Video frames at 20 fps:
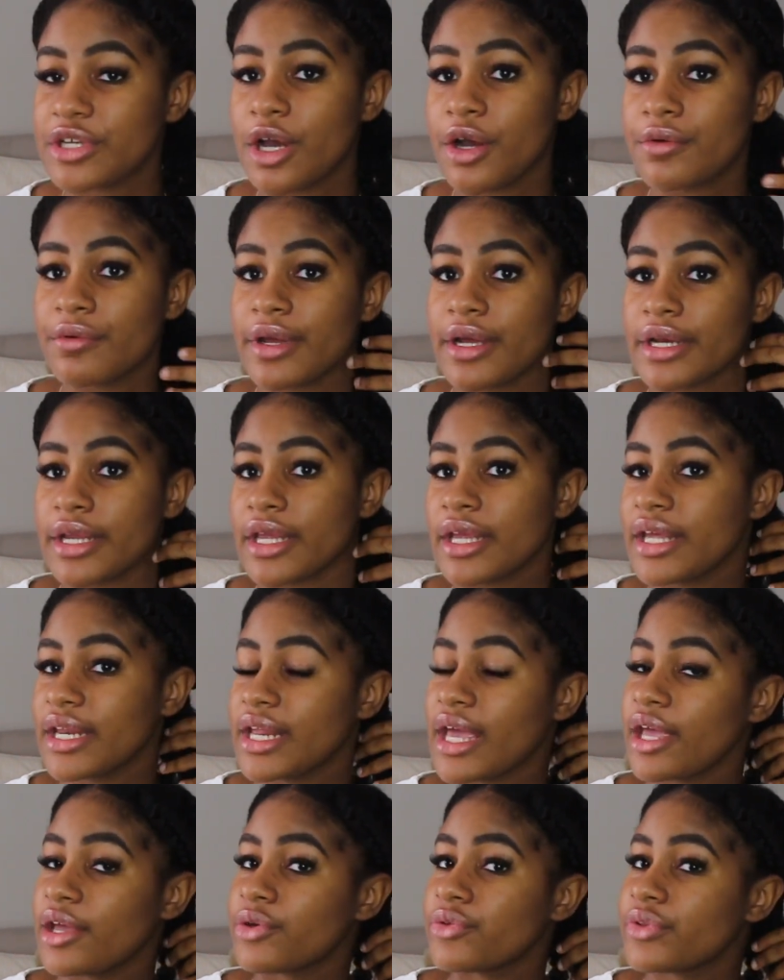already, and
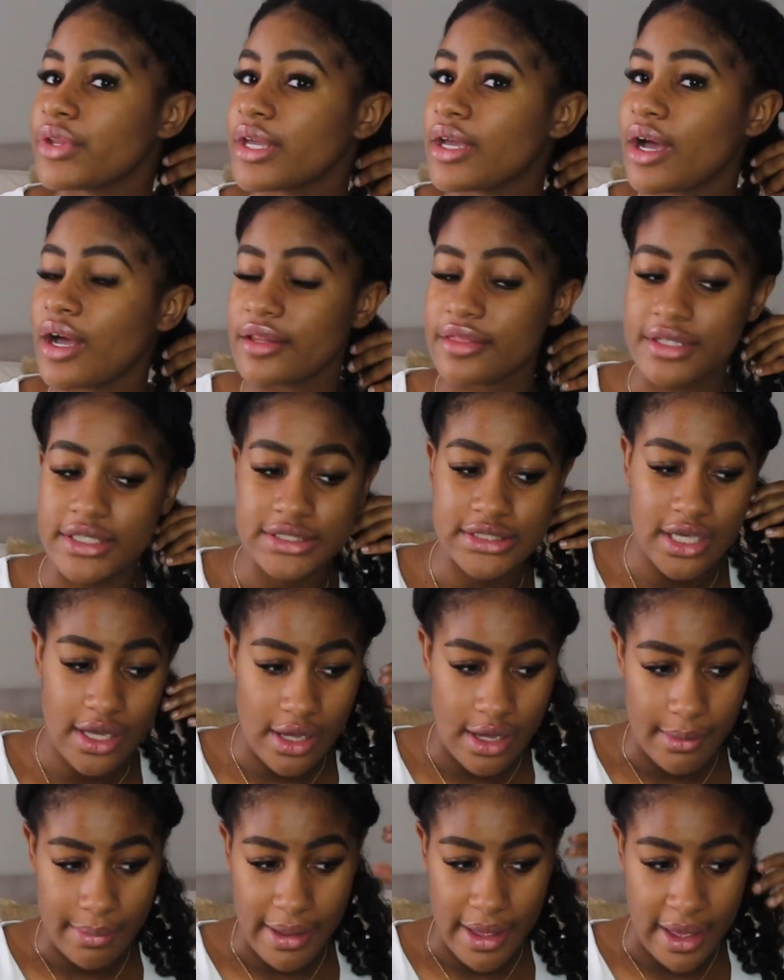I only got the
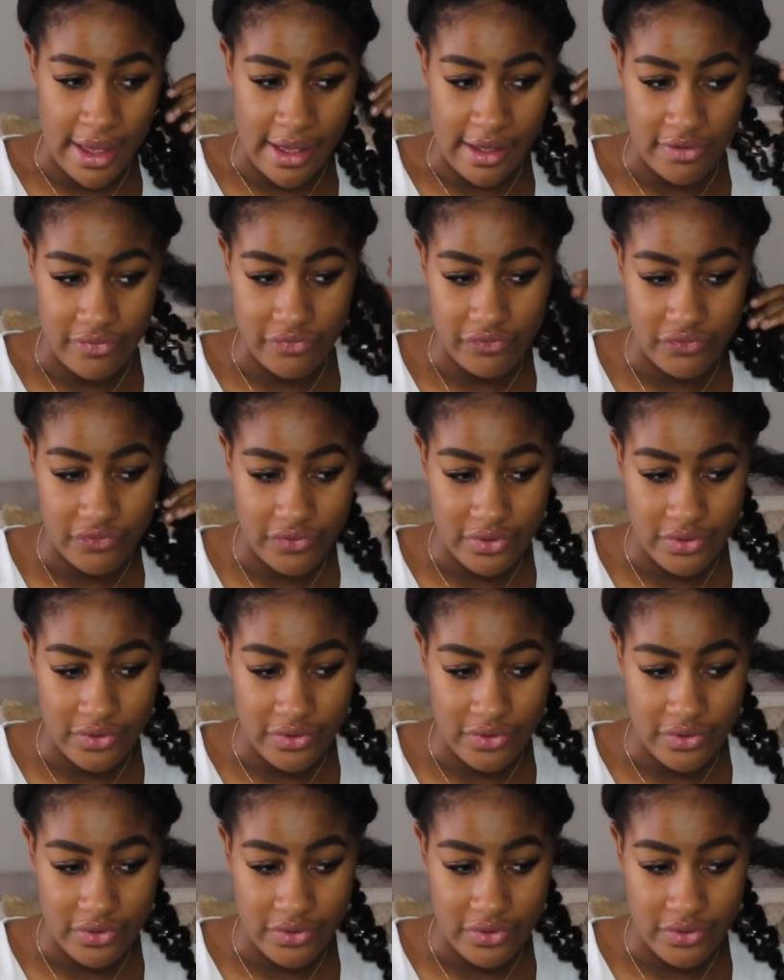top half.